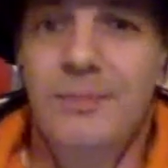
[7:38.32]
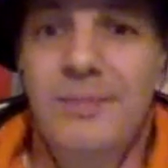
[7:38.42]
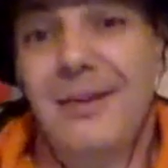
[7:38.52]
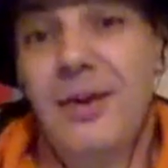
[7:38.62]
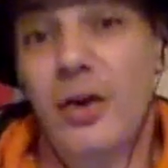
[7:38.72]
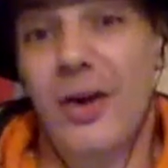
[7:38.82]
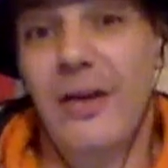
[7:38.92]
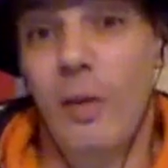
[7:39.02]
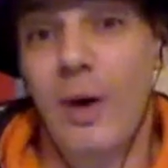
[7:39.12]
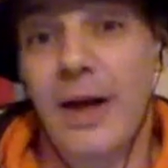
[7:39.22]
it could have gone
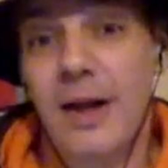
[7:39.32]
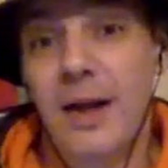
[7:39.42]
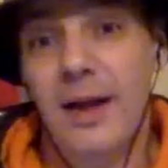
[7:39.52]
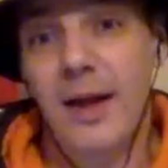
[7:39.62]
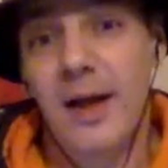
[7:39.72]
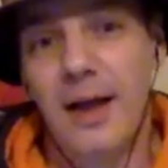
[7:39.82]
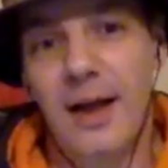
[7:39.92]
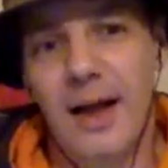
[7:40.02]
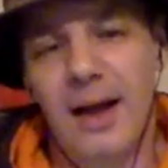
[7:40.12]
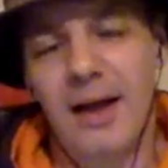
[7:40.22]
either way.
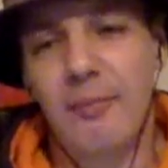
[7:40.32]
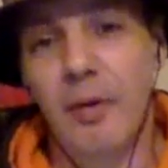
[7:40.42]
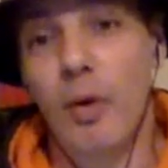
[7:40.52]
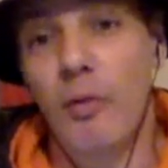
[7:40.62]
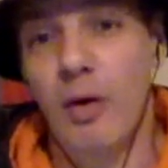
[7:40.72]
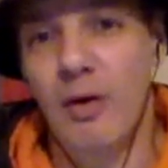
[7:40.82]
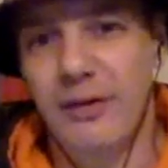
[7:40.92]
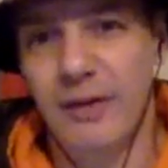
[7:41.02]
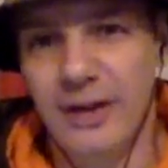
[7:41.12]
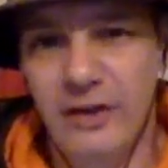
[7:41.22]
But
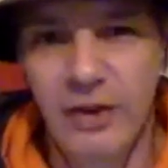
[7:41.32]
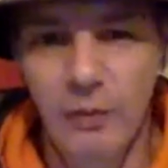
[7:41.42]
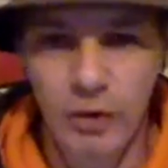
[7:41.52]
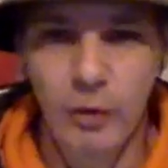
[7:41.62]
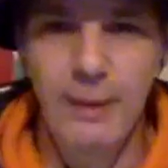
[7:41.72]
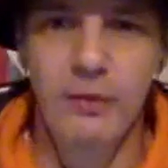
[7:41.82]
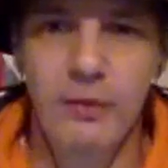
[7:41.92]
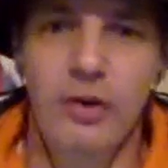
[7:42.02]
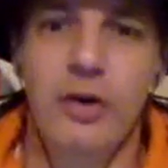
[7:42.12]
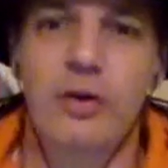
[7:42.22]
I did see one tweet
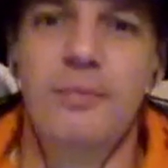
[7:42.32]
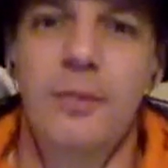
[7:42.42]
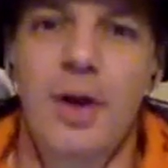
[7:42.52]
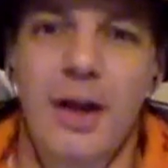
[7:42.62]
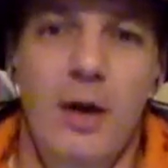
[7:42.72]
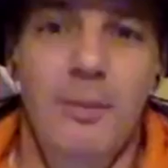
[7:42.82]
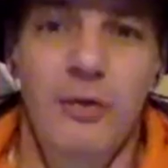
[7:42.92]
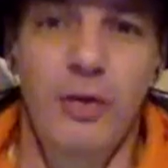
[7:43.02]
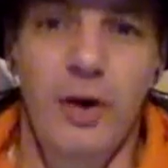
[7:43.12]
which was good, and I can't